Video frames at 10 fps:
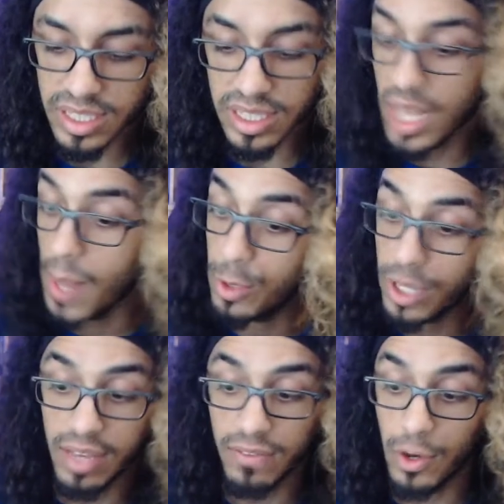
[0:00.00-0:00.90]
I'm
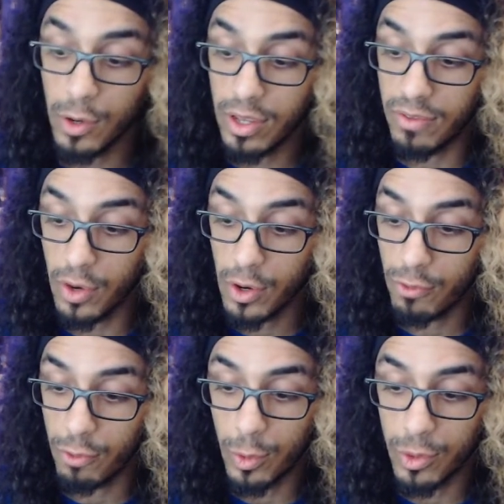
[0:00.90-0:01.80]
looking very, very
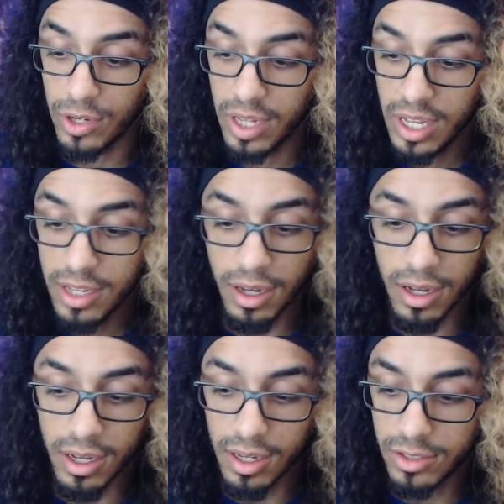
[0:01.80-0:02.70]
forward
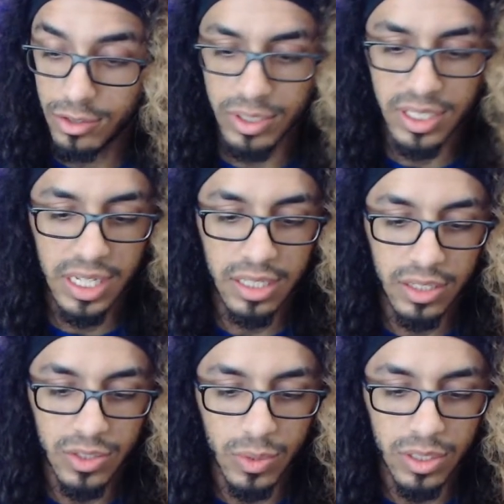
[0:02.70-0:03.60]
uh, to seeing
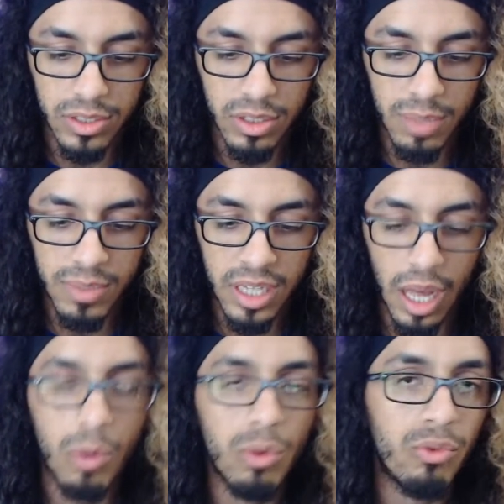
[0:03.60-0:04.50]
this one. So let me,
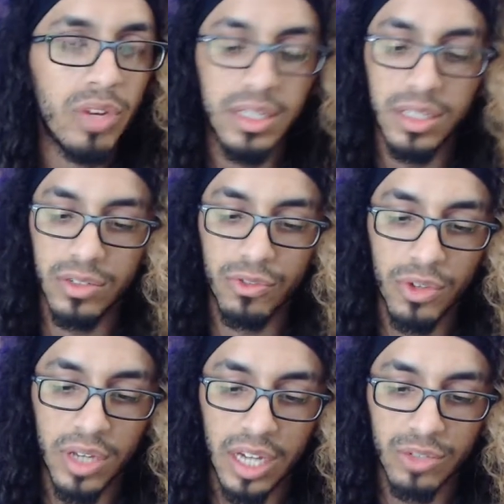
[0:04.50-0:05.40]
I will read this for you
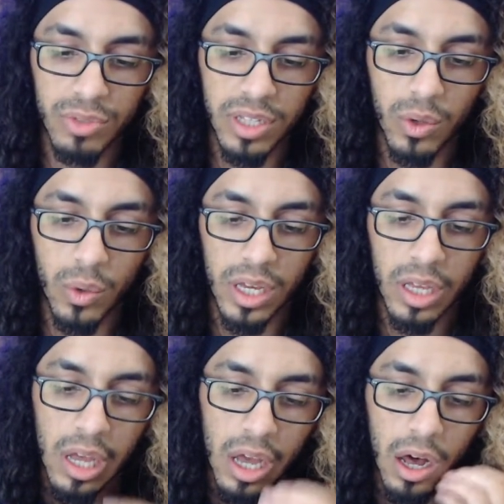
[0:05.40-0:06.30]
guys really quick.
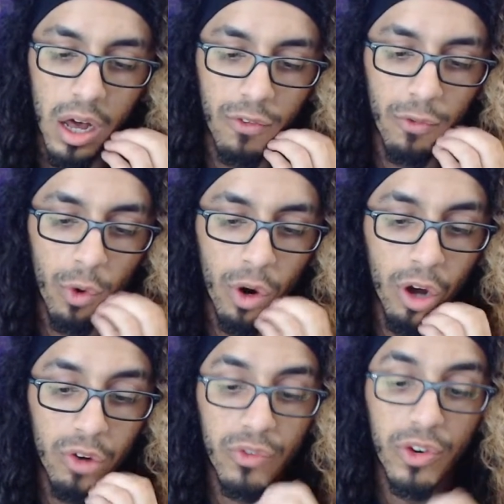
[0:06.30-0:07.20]
Uh, four
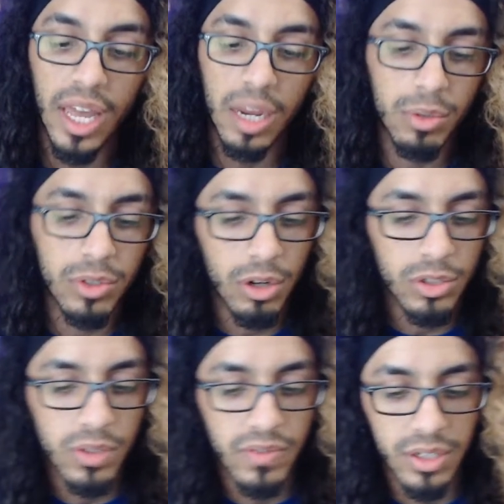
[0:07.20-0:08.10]
unforgettable
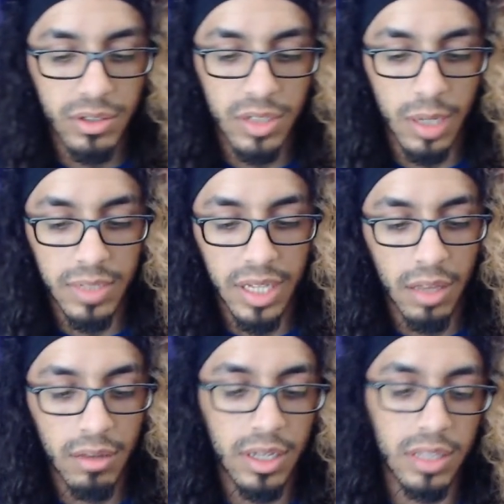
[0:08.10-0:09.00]
Naruto adventures come
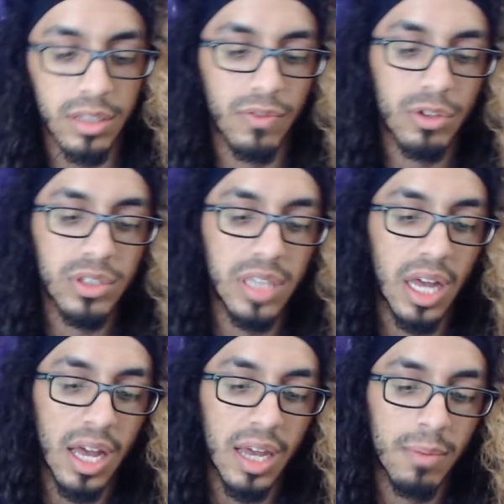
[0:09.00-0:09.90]
together in the first
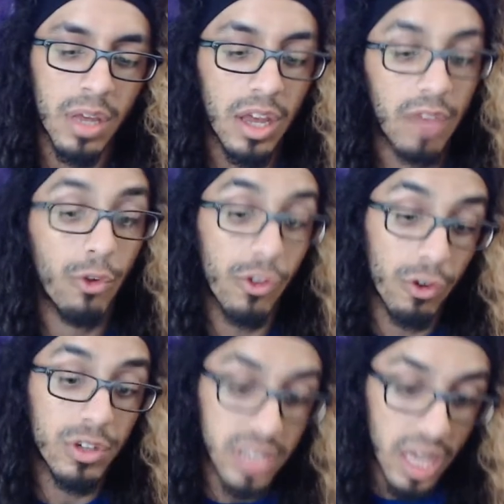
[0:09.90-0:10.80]
time, for the
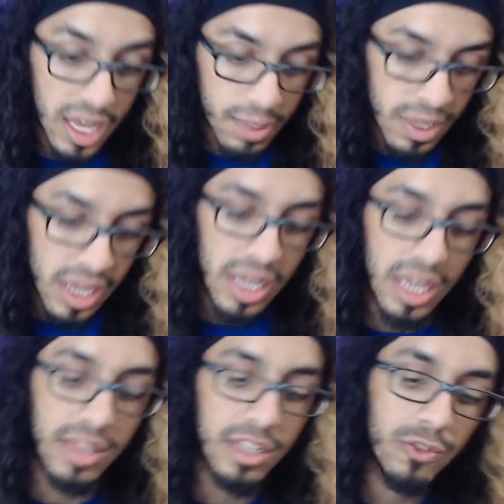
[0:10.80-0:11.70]
first time
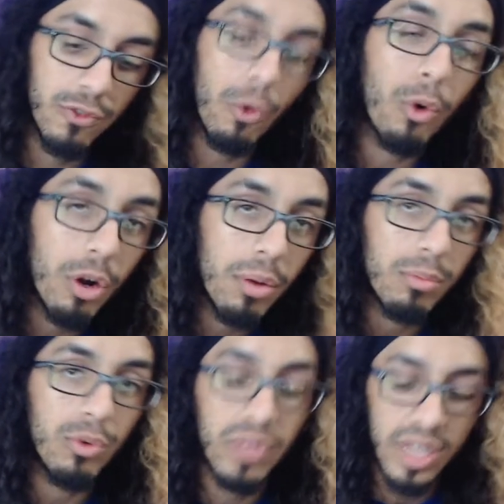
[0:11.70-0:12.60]
in this four
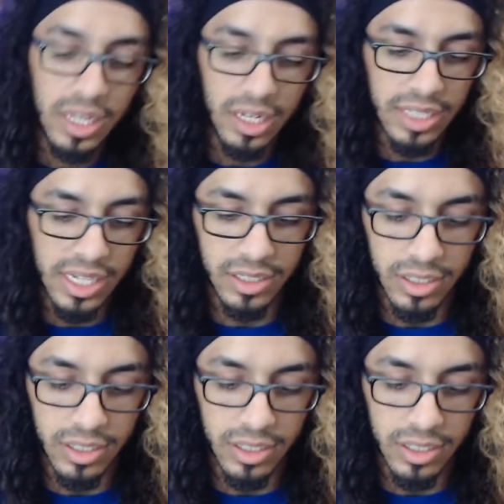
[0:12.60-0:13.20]
movie collection.